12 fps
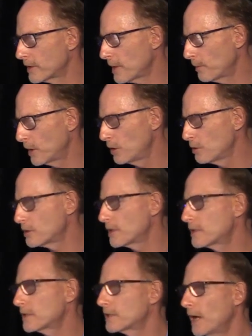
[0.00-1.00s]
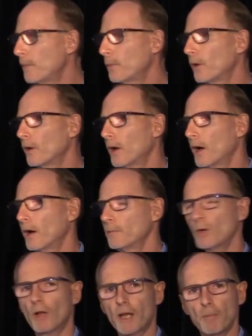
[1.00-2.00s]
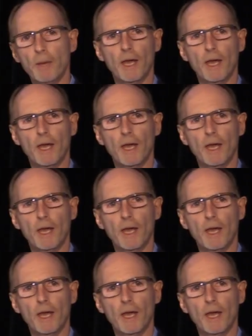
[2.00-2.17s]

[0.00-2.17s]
things. I'm going to use this example, like a